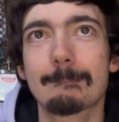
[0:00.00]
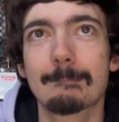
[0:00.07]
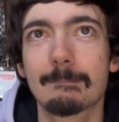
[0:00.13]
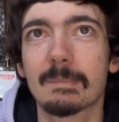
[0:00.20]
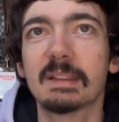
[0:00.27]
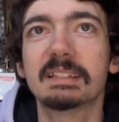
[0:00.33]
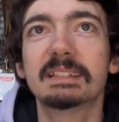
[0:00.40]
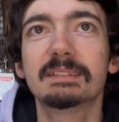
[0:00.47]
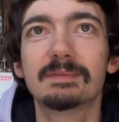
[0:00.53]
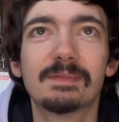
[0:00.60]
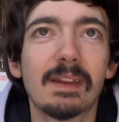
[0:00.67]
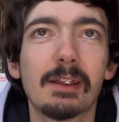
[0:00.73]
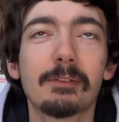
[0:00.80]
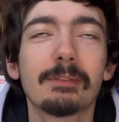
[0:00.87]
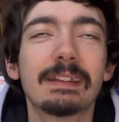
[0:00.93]
This is
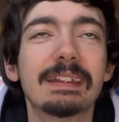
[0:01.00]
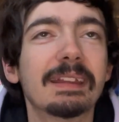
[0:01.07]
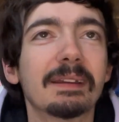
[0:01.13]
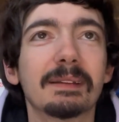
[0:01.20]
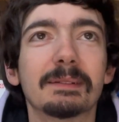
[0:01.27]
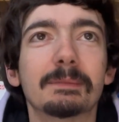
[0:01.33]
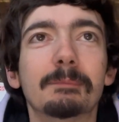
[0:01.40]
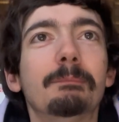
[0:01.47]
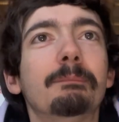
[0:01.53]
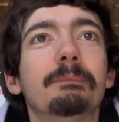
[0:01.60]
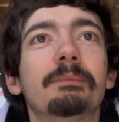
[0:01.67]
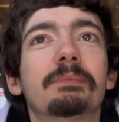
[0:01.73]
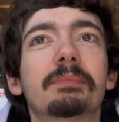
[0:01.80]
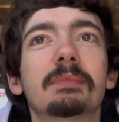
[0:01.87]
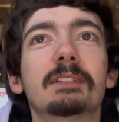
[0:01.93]
very um,
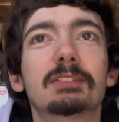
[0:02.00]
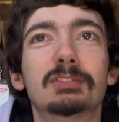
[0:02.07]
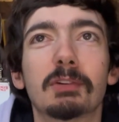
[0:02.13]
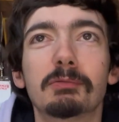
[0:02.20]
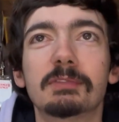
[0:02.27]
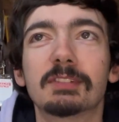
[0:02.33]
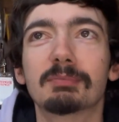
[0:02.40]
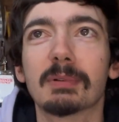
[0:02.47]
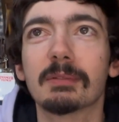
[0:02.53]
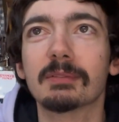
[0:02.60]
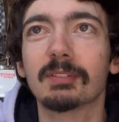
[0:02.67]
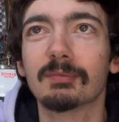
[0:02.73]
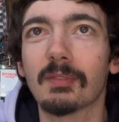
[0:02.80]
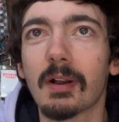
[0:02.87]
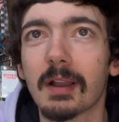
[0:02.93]
Jonas Brothers
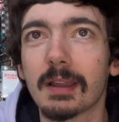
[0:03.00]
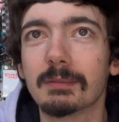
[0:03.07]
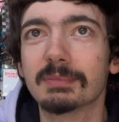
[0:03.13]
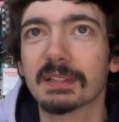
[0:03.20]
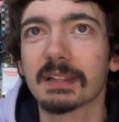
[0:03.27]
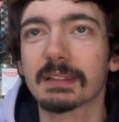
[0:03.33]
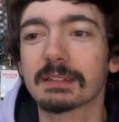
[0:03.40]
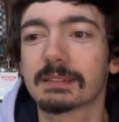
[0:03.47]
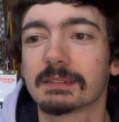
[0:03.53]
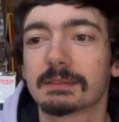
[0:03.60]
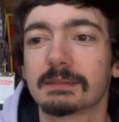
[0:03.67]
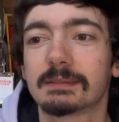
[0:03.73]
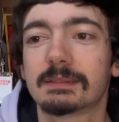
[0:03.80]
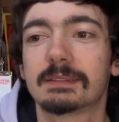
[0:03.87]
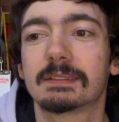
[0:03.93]
vibes, like
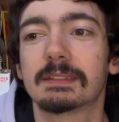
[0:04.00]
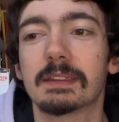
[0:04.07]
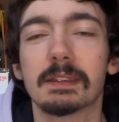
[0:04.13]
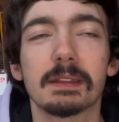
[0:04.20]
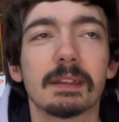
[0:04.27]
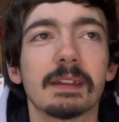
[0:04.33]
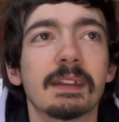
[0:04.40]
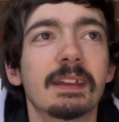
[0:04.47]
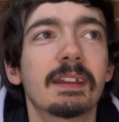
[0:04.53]
the